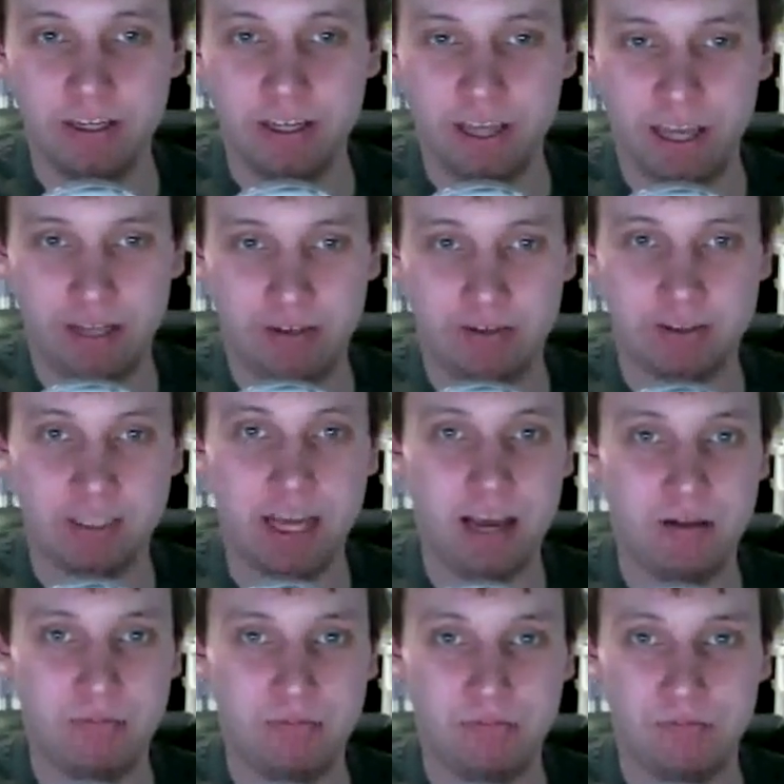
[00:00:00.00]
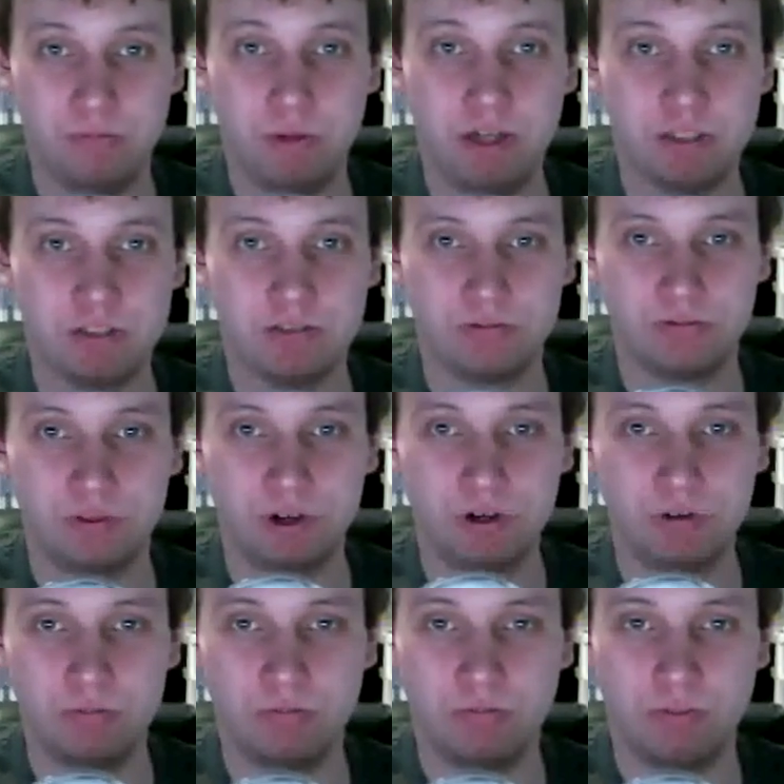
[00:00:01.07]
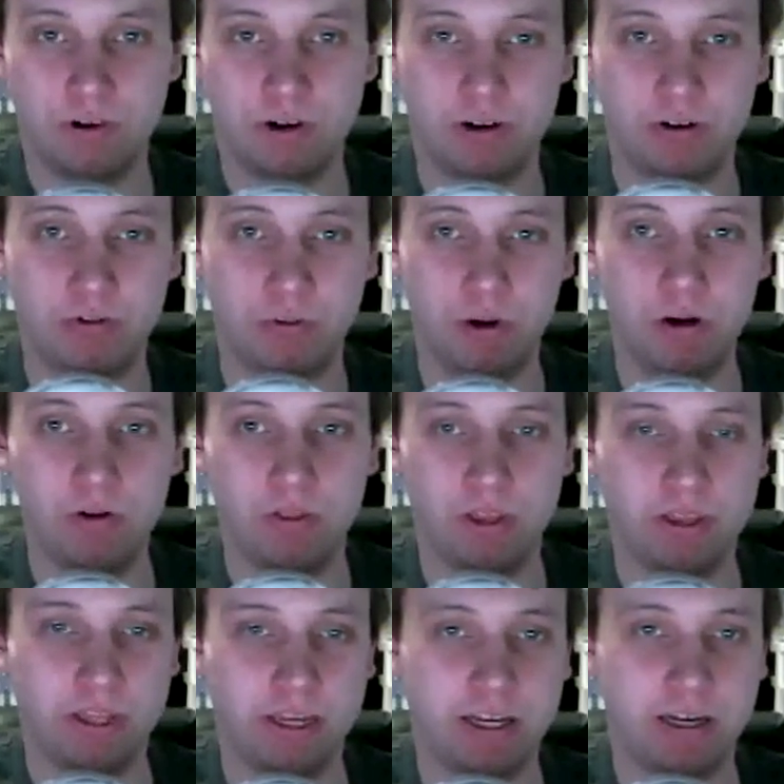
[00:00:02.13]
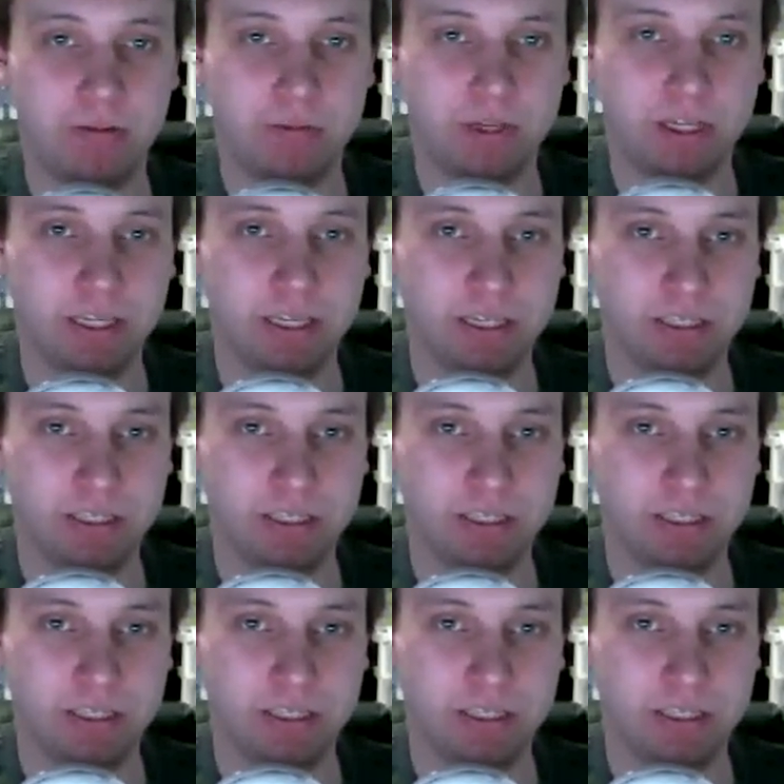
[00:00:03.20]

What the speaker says: And there's not much room for growth at that company.